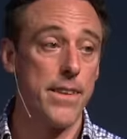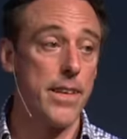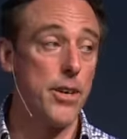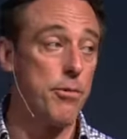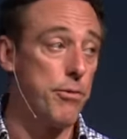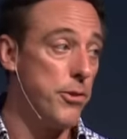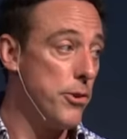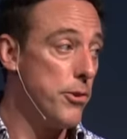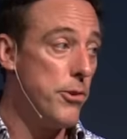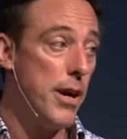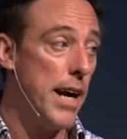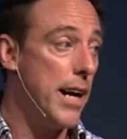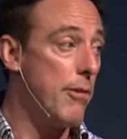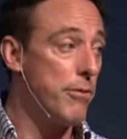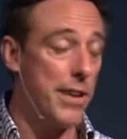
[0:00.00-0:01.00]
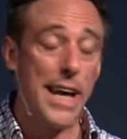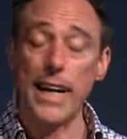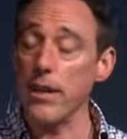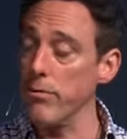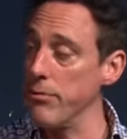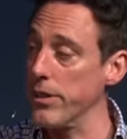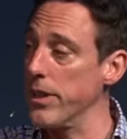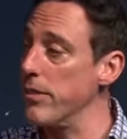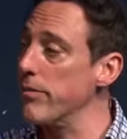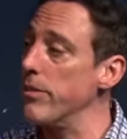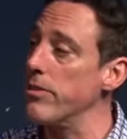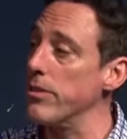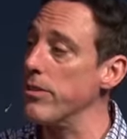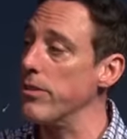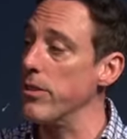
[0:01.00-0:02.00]
if you have lack of
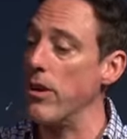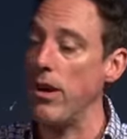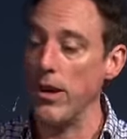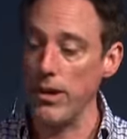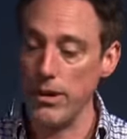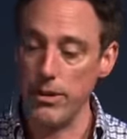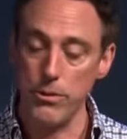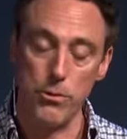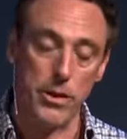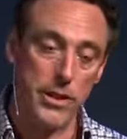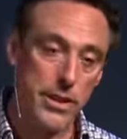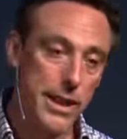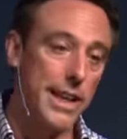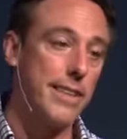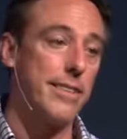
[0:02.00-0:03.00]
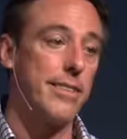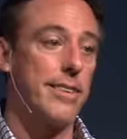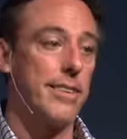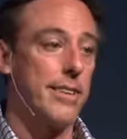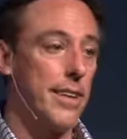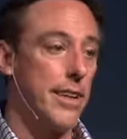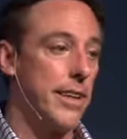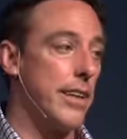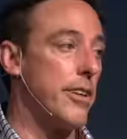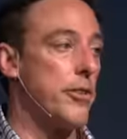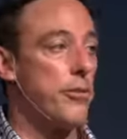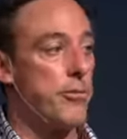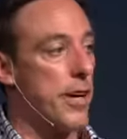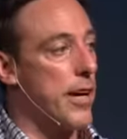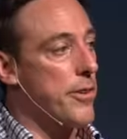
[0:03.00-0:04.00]
forgiveness in your heart, you are not getting in. Your
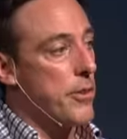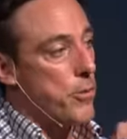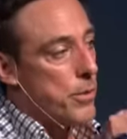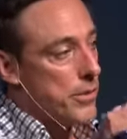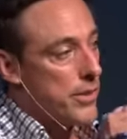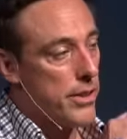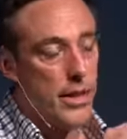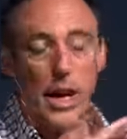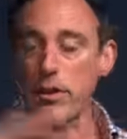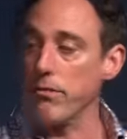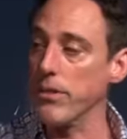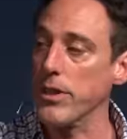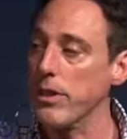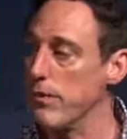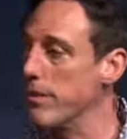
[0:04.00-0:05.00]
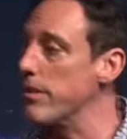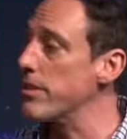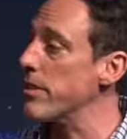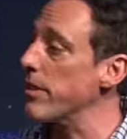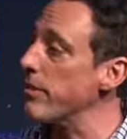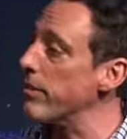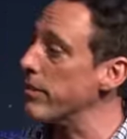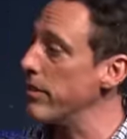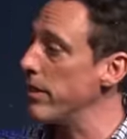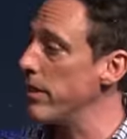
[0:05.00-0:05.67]
Father will not forgive your sins.